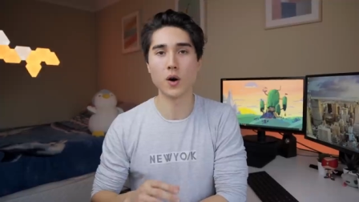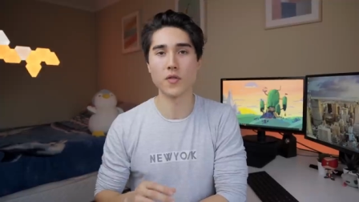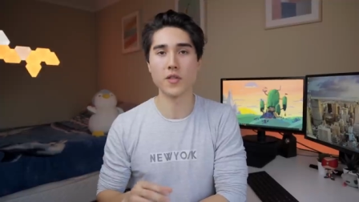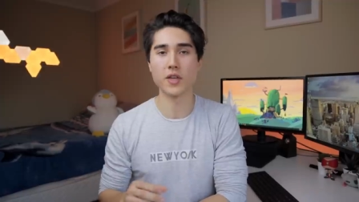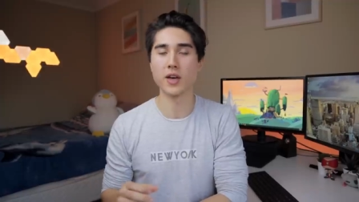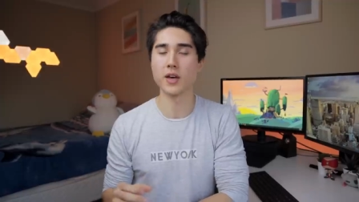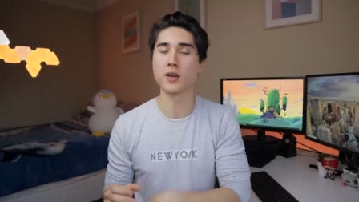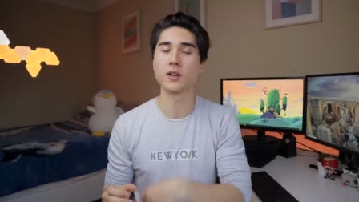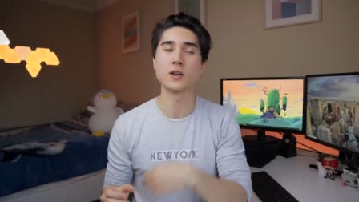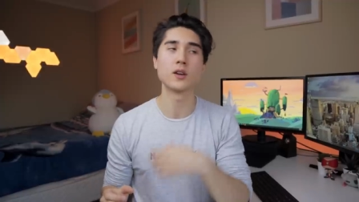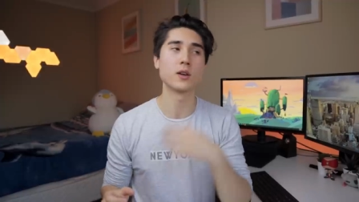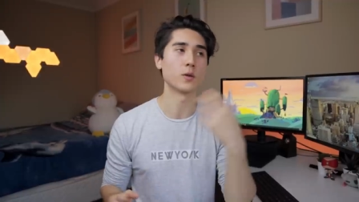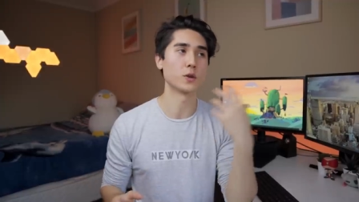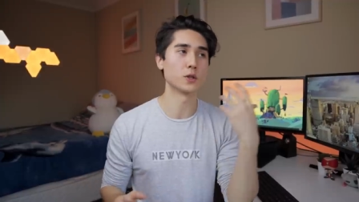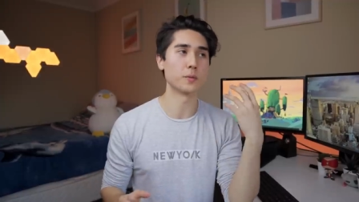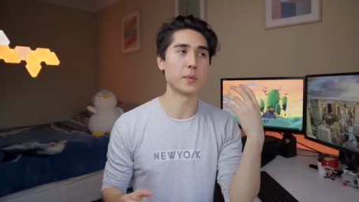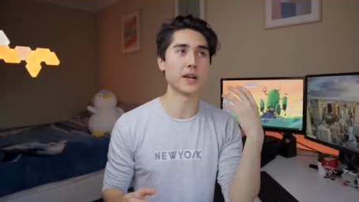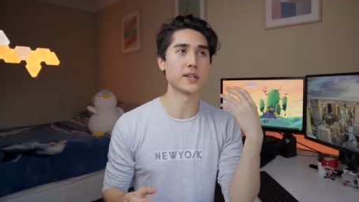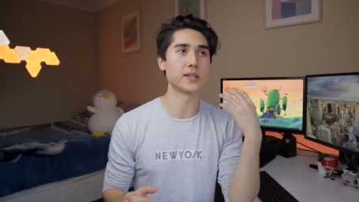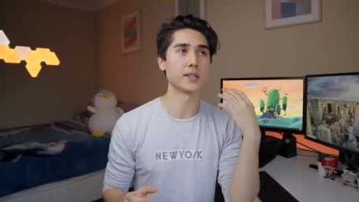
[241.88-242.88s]
on there
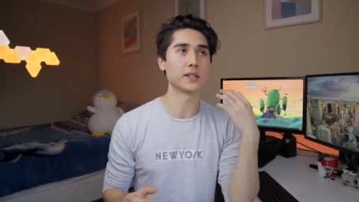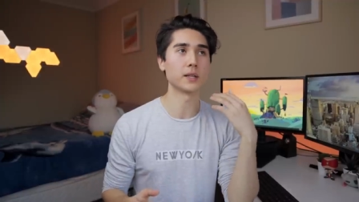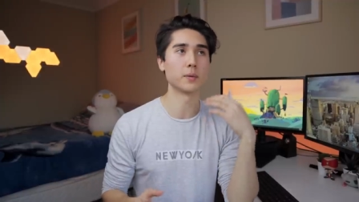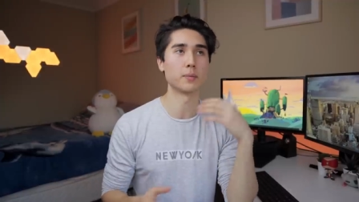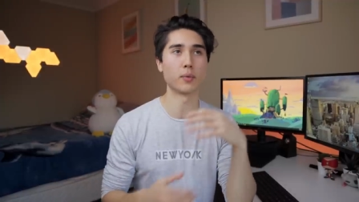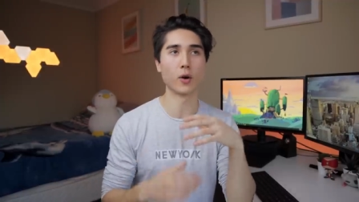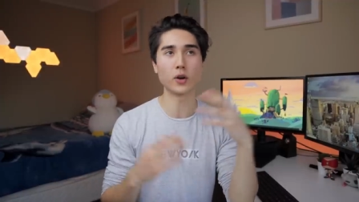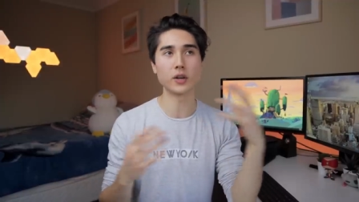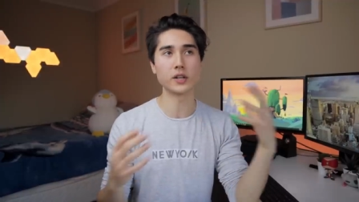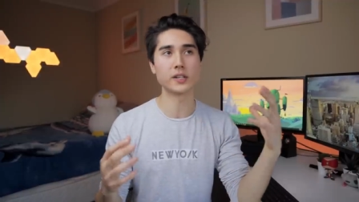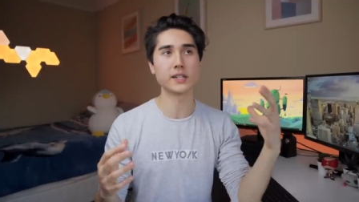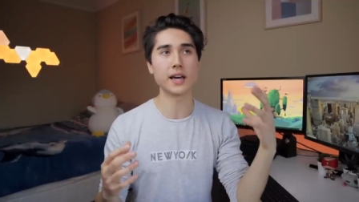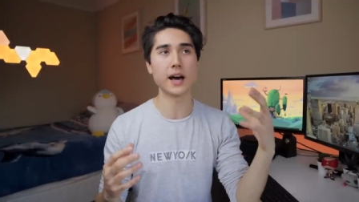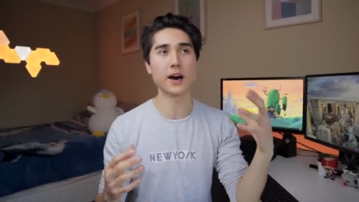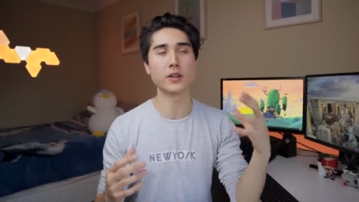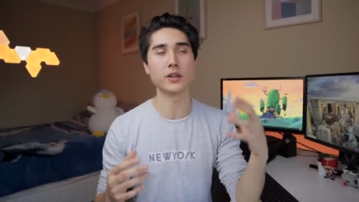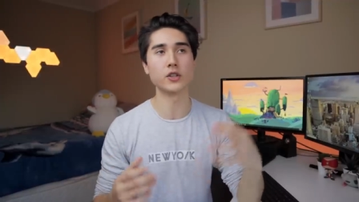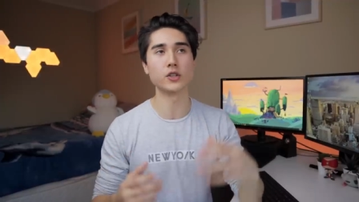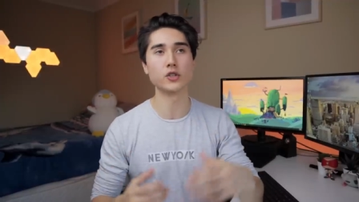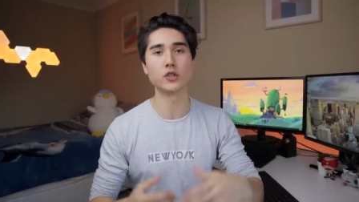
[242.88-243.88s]
which basically broke it
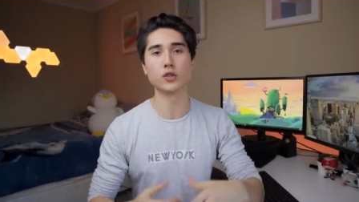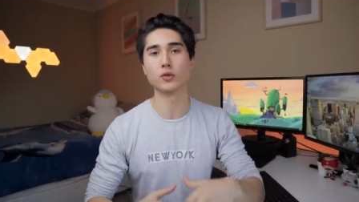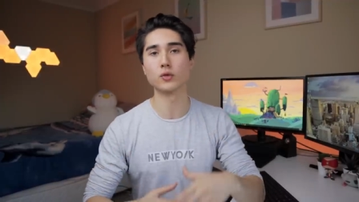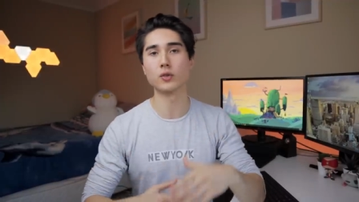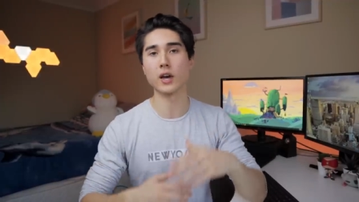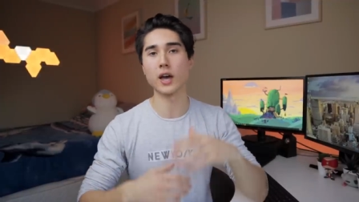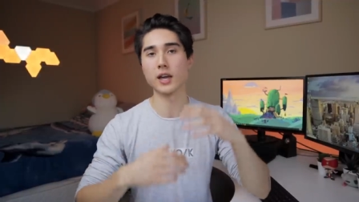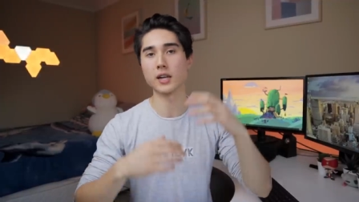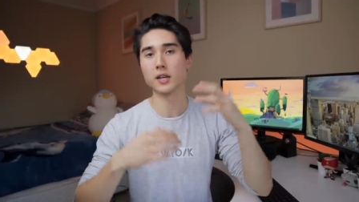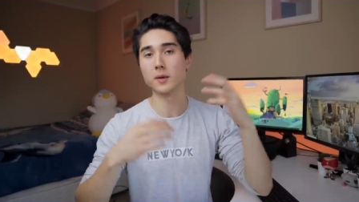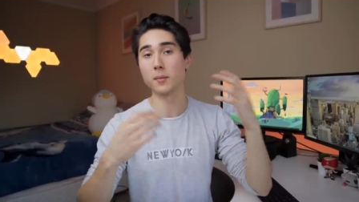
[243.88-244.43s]
down into a